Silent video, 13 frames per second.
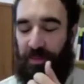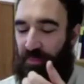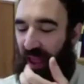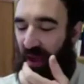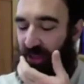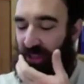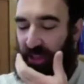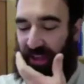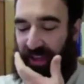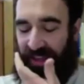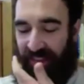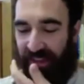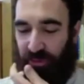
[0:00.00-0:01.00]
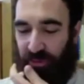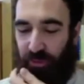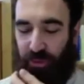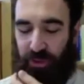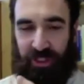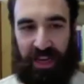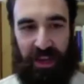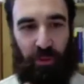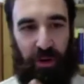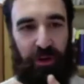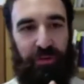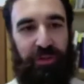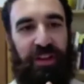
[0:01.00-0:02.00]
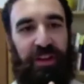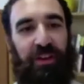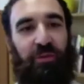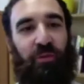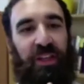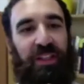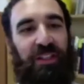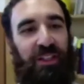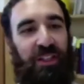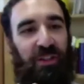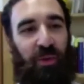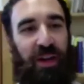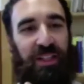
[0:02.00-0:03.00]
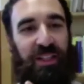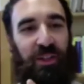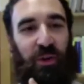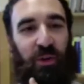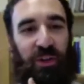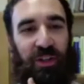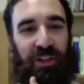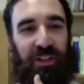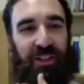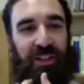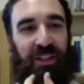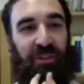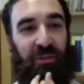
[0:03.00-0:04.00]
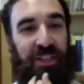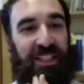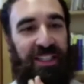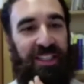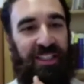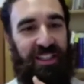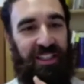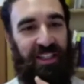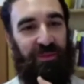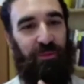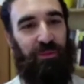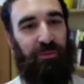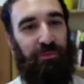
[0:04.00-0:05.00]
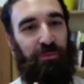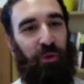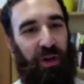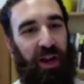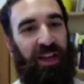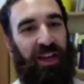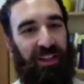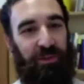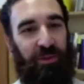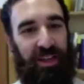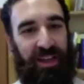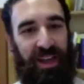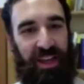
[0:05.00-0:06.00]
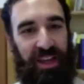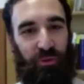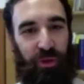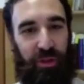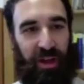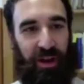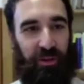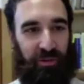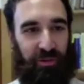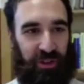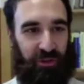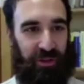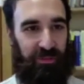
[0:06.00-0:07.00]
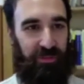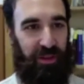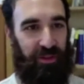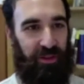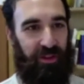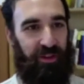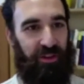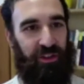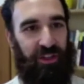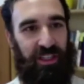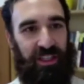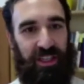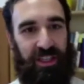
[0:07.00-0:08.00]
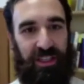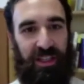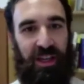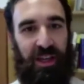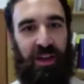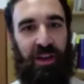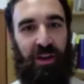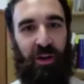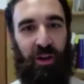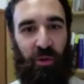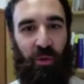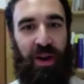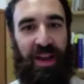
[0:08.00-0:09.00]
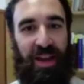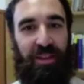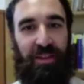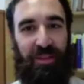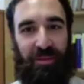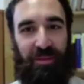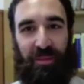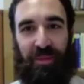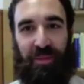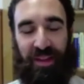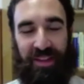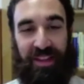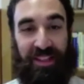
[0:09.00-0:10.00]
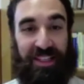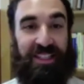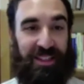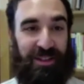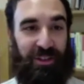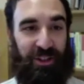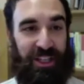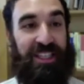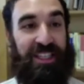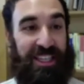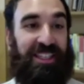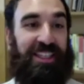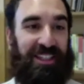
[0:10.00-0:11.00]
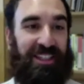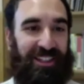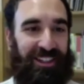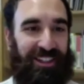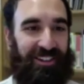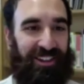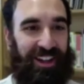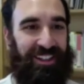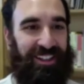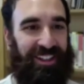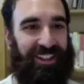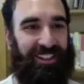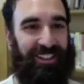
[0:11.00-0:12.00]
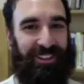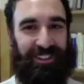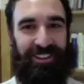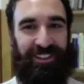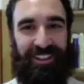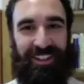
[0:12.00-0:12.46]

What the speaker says: I was thinking that, of course, like one of the reasons why scholars recently are more likely to engage with audiovisual methodologies is, on the one hand, that it is just easier, right, to